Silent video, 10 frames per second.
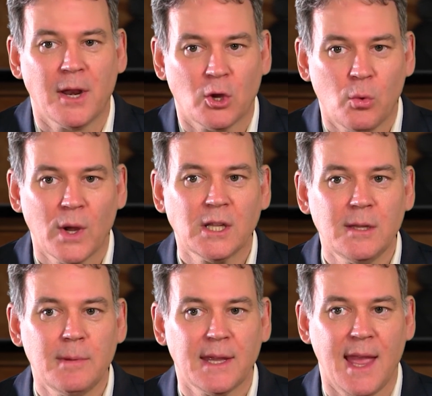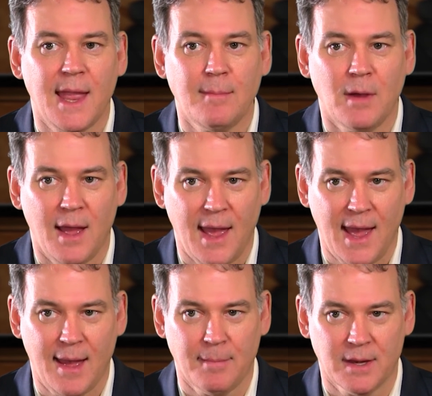But it quickly became a
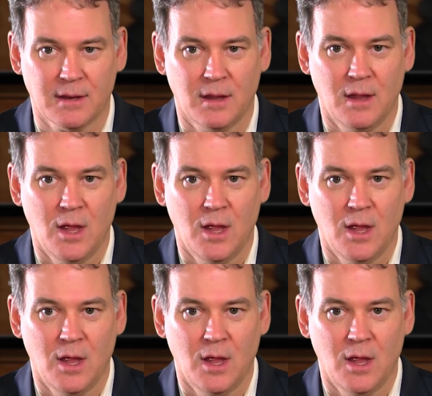habit,